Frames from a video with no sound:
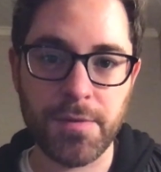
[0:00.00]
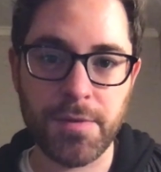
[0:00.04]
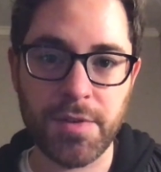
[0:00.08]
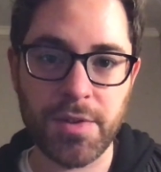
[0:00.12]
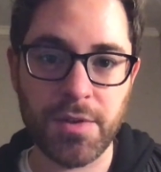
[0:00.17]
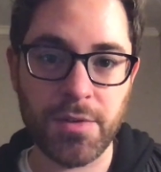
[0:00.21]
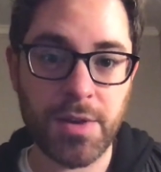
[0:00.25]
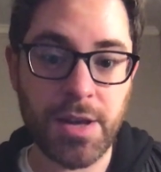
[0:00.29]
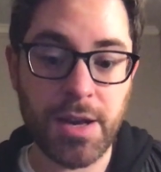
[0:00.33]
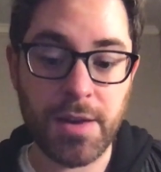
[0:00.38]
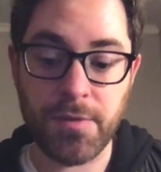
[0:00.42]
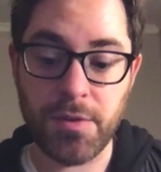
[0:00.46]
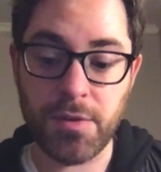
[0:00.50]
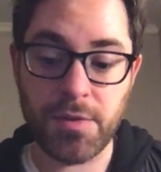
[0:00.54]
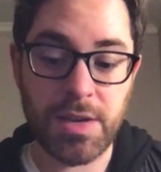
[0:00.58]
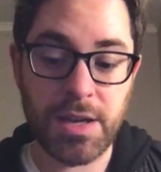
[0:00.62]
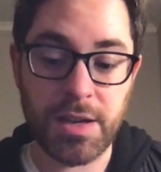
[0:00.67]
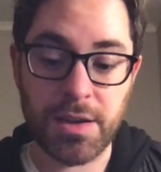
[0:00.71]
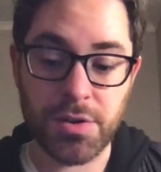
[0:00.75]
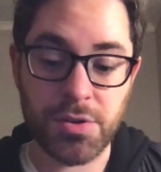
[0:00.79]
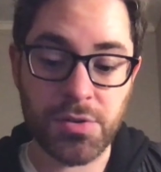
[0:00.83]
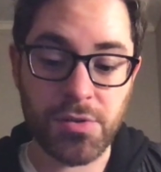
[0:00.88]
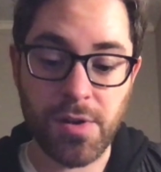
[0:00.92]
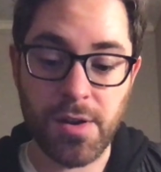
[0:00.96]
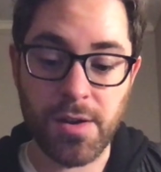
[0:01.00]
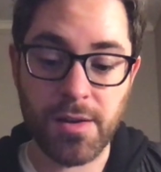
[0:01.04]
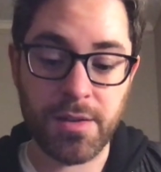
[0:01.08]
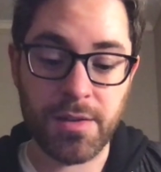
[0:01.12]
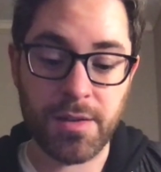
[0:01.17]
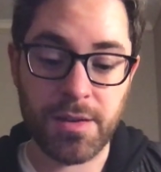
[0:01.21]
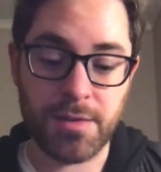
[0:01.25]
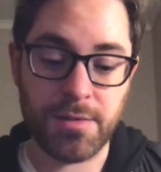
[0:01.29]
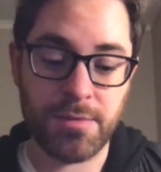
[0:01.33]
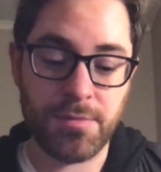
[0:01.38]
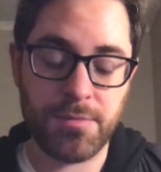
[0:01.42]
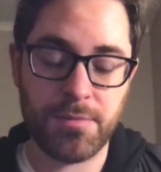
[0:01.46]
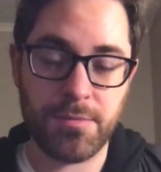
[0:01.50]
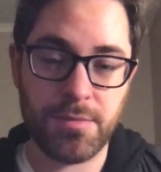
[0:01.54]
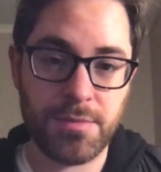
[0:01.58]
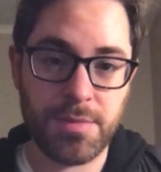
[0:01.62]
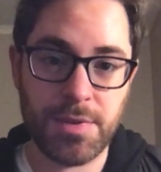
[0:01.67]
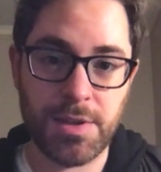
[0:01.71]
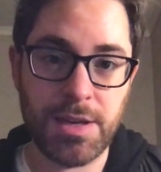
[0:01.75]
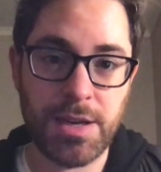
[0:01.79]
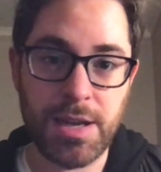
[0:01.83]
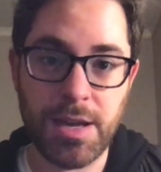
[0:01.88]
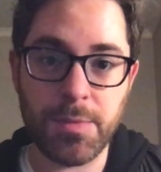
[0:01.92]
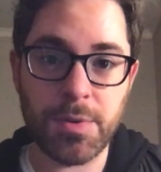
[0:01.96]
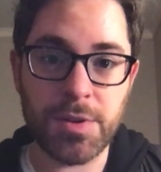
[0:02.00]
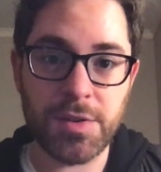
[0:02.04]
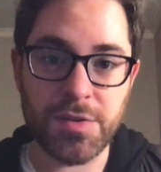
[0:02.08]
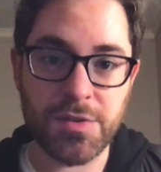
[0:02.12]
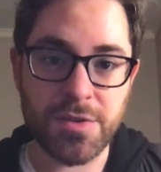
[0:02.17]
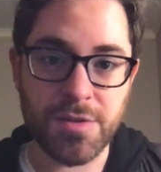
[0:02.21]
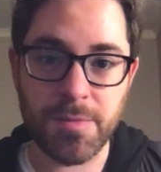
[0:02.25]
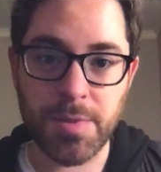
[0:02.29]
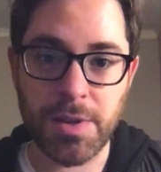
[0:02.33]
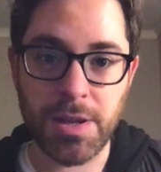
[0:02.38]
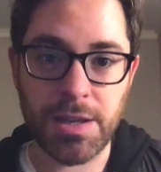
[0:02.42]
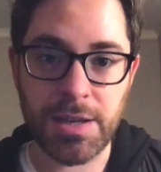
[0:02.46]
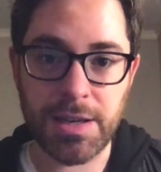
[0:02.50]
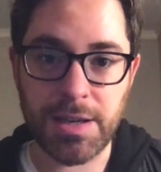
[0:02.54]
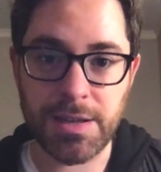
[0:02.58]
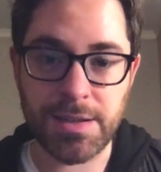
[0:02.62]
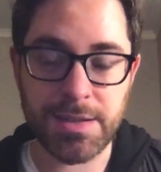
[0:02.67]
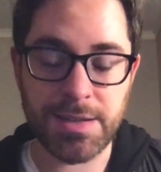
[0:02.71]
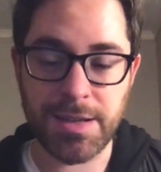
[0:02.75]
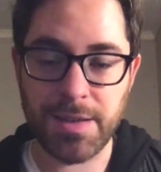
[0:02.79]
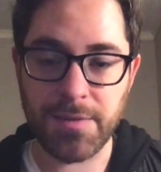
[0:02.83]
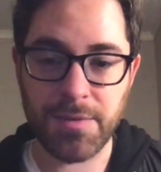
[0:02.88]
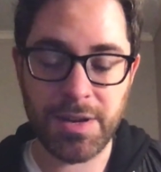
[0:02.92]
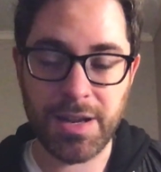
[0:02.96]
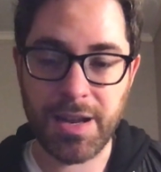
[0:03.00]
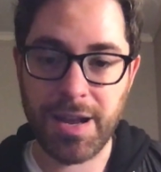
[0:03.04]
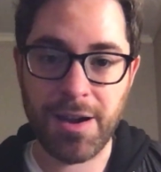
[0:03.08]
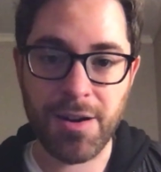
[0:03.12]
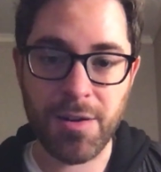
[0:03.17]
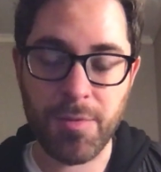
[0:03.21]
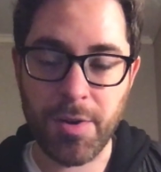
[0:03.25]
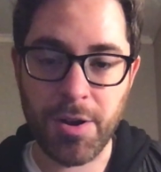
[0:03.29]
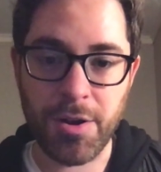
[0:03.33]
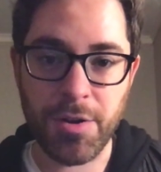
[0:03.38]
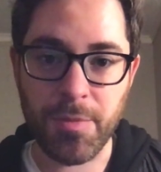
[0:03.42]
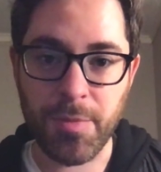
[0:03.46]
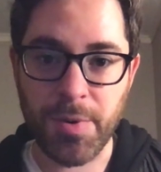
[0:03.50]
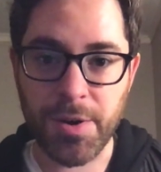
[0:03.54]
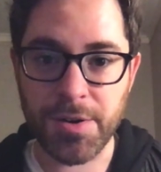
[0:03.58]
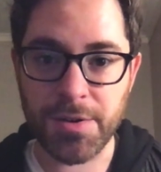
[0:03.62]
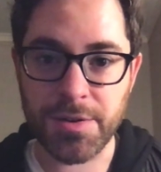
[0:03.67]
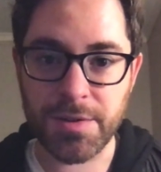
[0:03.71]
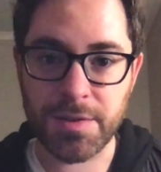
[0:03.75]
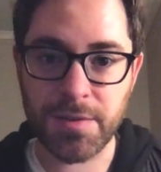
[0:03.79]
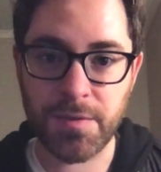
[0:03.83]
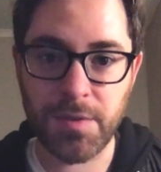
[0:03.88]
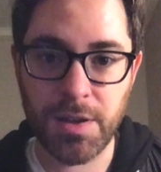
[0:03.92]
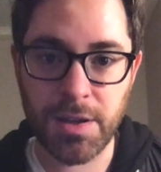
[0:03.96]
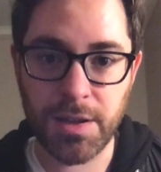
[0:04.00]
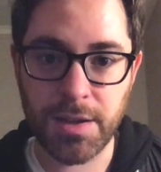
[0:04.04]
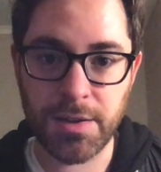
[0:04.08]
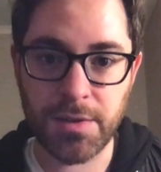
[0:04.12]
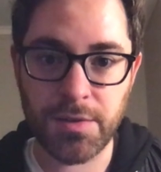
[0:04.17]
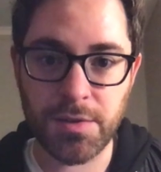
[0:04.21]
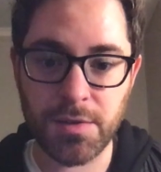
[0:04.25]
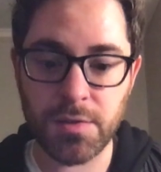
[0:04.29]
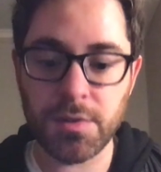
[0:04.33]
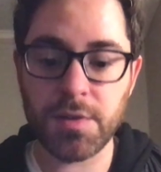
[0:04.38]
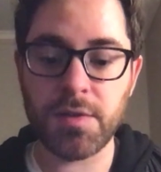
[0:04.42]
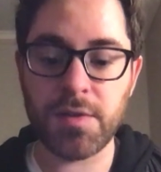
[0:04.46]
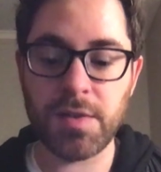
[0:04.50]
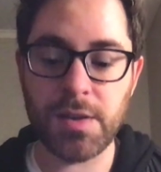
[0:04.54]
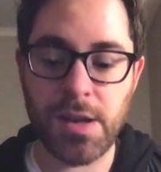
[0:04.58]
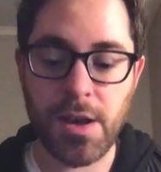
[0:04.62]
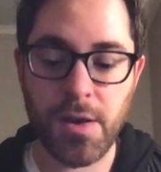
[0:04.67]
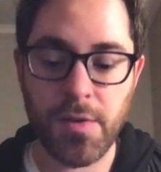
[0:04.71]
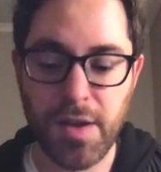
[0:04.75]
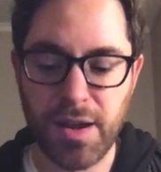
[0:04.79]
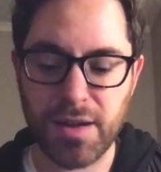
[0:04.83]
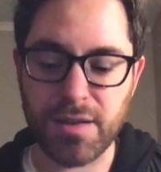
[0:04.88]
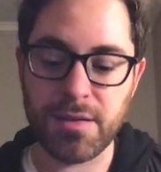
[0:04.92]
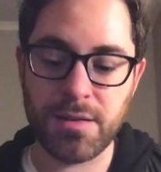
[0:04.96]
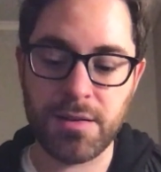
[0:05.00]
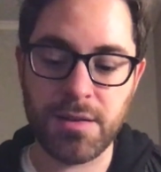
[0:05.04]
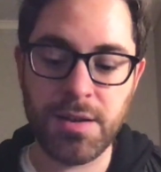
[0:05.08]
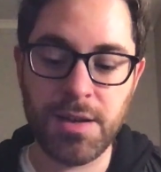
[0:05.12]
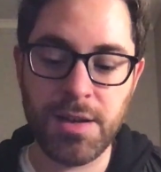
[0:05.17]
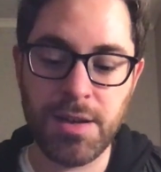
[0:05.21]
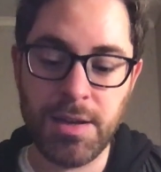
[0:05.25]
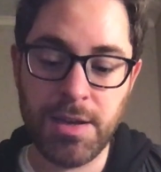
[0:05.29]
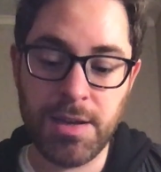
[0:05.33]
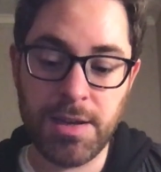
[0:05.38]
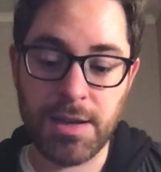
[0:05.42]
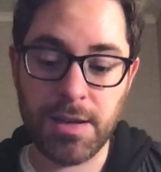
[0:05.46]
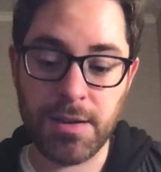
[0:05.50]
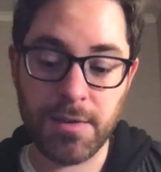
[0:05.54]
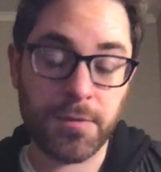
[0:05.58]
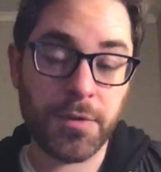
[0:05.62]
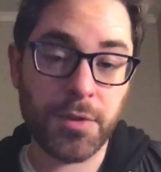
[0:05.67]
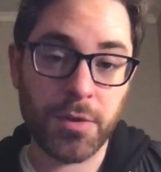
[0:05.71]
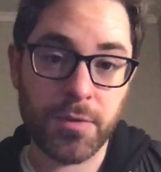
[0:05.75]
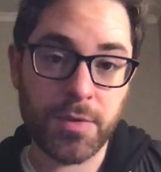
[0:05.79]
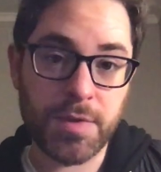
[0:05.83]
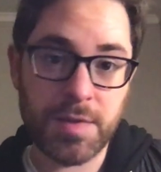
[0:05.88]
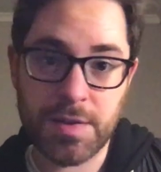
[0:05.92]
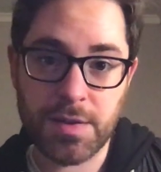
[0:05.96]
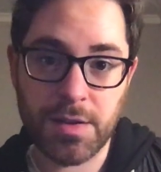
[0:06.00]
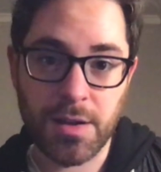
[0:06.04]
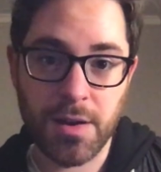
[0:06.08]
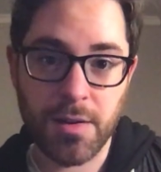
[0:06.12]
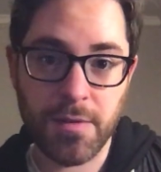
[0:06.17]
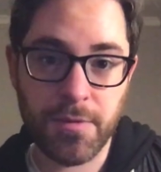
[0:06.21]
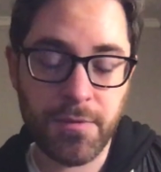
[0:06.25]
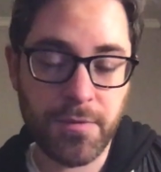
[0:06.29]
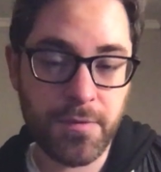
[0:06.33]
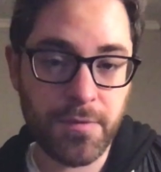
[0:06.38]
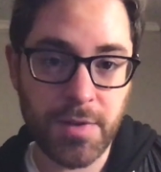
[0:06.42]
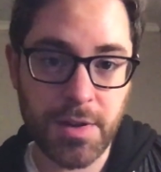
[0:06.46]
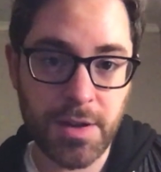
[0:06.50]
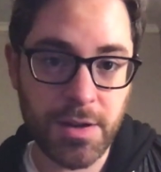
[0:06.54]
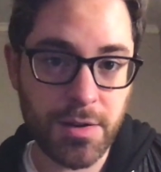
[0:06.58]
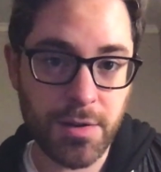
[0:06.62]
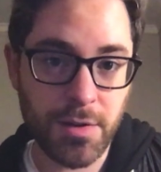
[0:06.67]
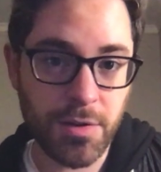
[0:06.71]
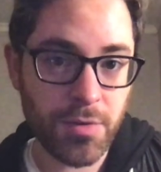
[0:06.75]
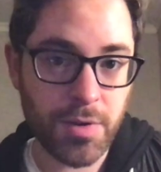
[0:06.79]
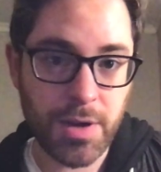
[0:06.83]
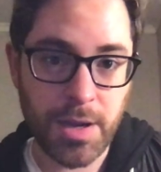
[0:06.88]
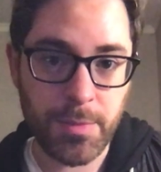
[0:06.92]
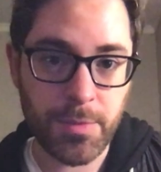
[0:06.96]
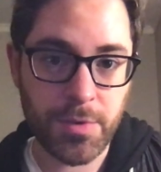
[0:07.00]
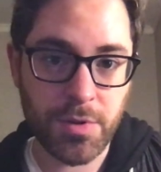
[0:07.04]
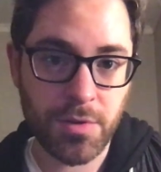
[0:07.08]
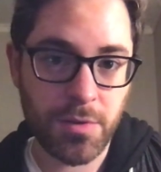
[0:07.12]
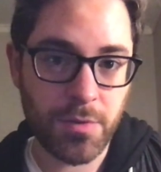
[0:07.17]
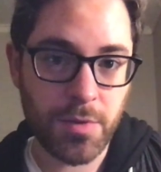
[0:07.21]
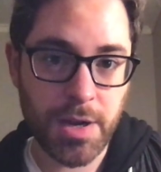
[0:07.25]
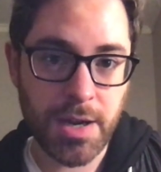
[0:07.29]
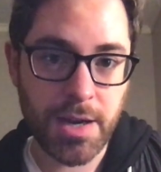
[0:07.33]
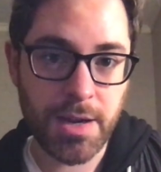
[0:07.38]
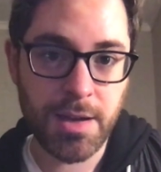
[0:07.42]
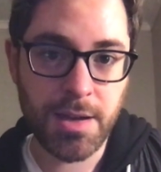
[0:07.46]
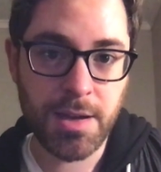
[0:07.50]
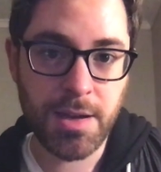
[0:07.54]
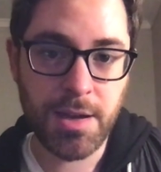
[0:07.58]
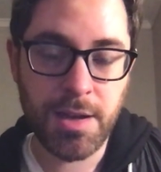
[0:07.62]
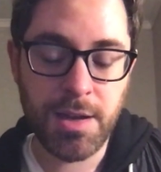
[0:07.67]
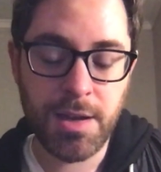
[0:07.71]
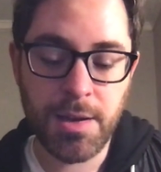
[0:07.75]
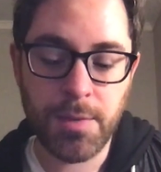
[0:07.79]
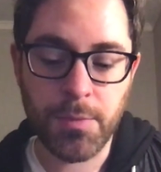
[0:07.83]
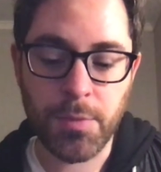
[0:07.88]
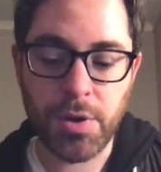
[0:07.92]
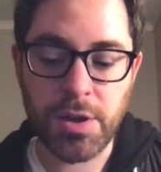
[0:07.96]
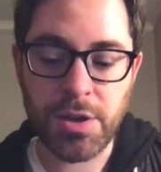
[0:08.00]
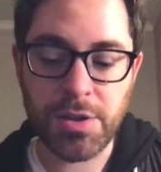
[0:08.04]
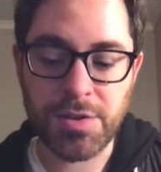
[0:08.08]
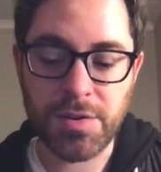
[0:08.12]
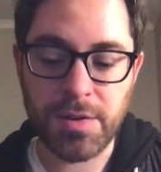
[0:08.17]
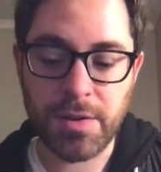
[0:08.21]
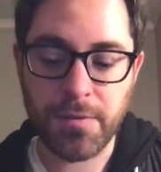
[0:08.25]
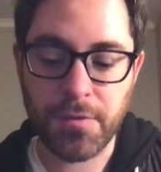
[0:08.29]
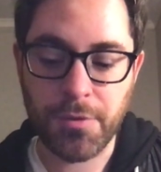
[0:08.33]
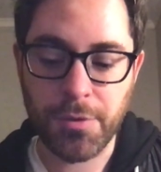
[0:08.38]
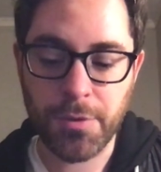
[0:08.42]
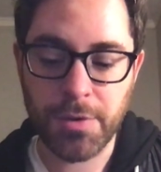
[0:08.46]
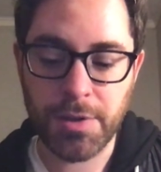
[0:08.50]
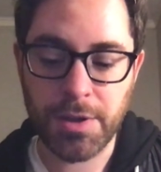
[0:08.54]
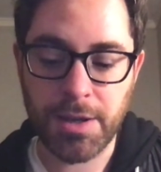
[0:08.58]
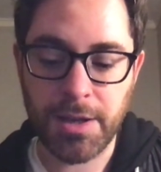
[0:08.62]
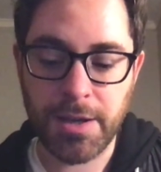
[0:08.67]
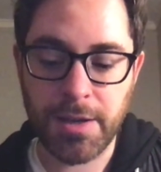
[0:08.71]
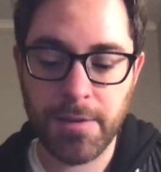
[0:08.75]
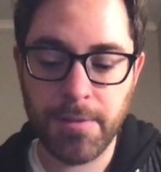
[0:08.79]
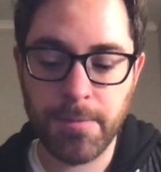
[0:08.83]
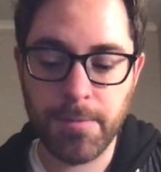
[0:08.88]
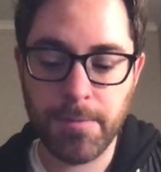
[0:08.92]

So again, if you take a drug that inhibits your ability to even care about your partner's feelings, you can see how that could influence love in a neurochemical way pretty straightforwardly.